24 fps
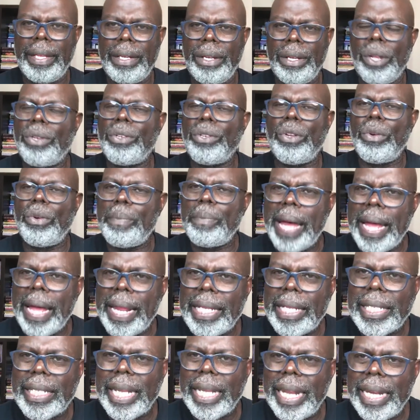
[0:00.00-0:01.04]
Don't
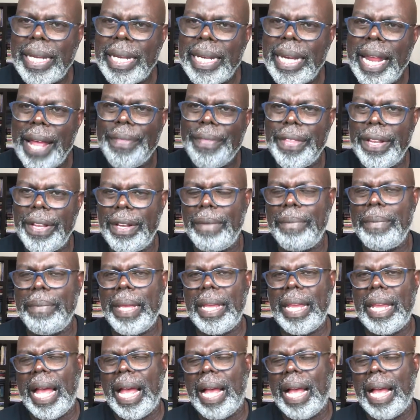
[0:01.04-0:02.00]
nobody say nothing to me.